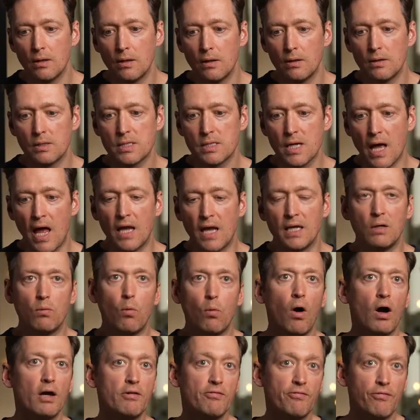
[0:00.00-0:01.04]
to any
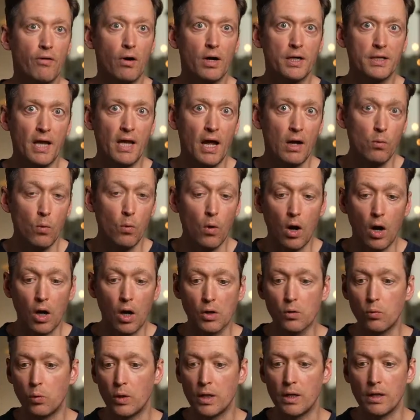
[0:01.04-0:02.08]
Wi-Fi
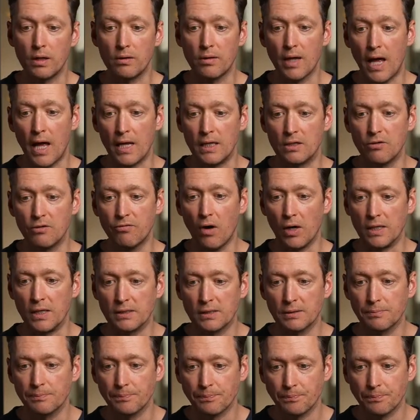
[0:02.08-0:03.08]
network with any device.